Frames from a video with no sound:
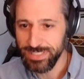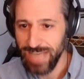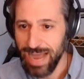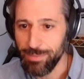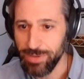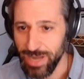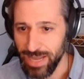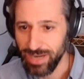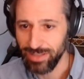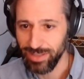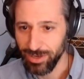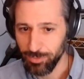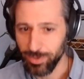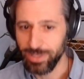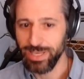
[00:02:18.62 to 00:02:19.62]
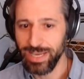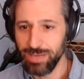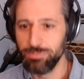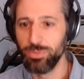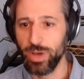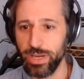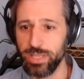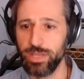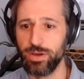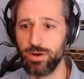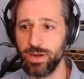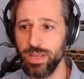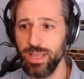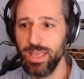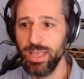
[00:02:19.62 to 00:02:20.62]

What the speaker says: dominating, like we're kicking butt here.